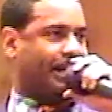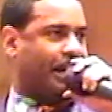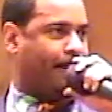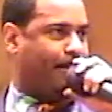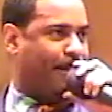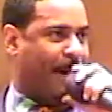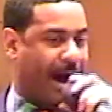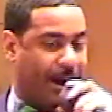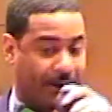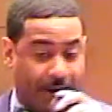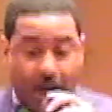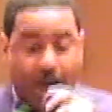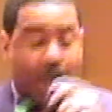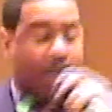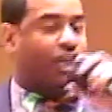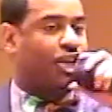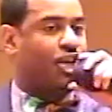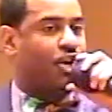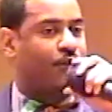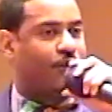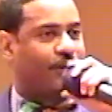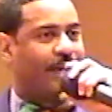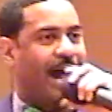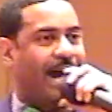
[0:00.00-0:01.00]
about.
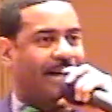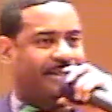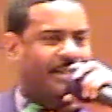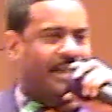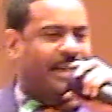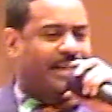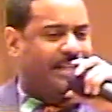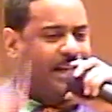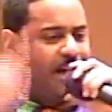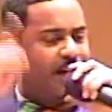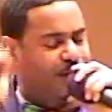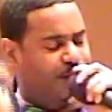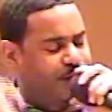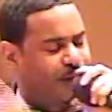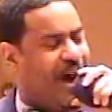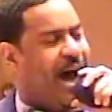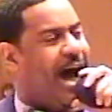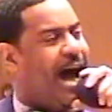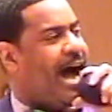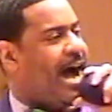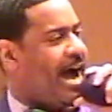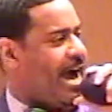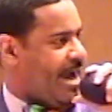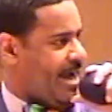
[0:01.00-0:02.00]
You've got to
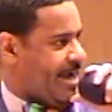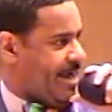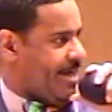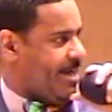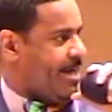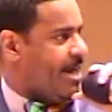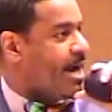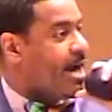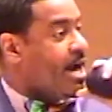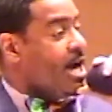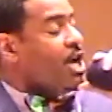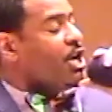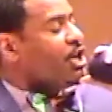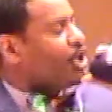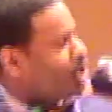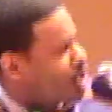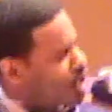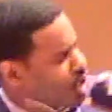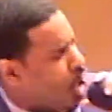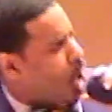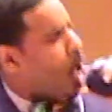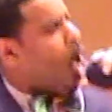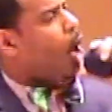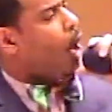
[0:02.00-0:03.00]
define
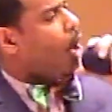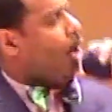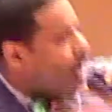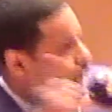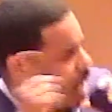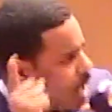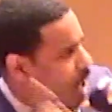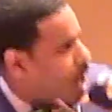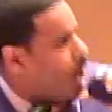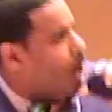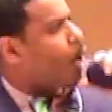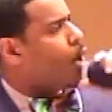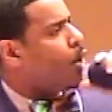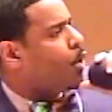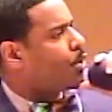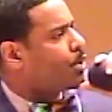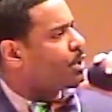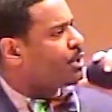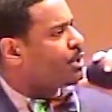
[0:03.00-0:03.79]
your own